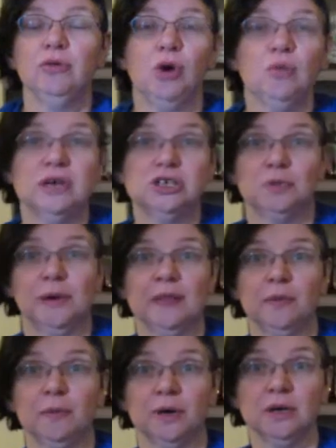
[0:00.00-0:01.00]
don't know much
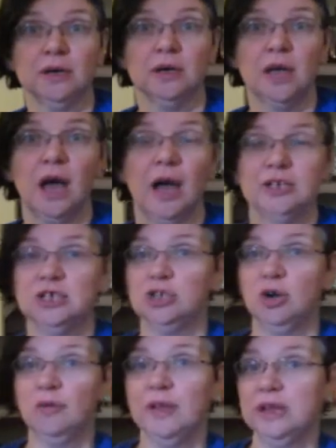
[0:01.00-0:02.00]
about the book. I just
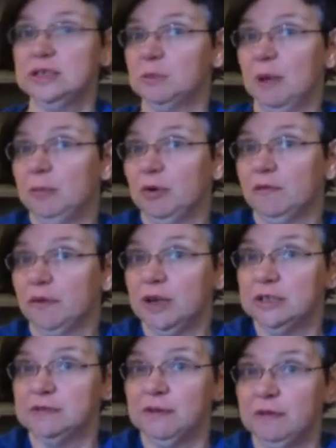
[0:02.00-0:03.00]
know that it's my book
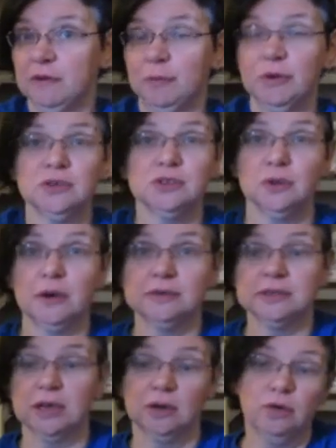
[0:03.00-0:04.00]
friend's favorite book. So I
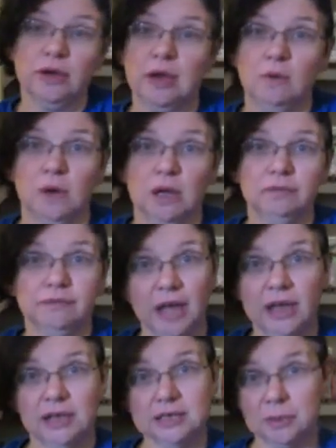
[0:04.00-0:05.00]
was like, okay, well,
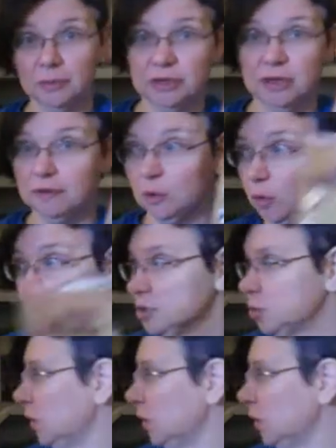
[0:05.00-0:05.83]
I guess I'm going to give it a whirl